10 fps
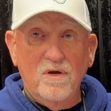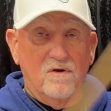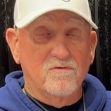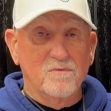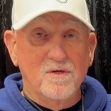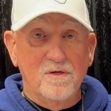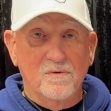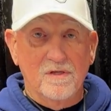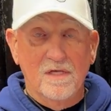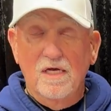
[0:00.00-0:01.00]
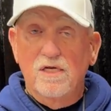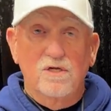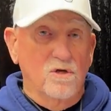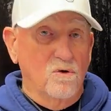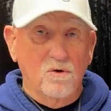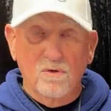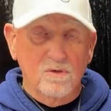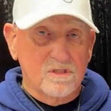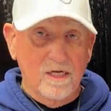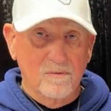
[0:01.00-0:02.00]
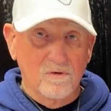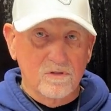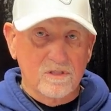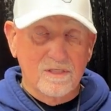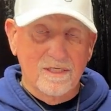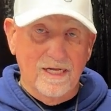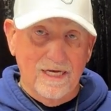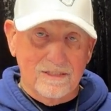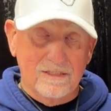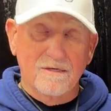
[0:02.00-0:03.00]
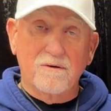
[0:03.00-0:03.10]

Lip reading: aren't familiar with. No conocemos las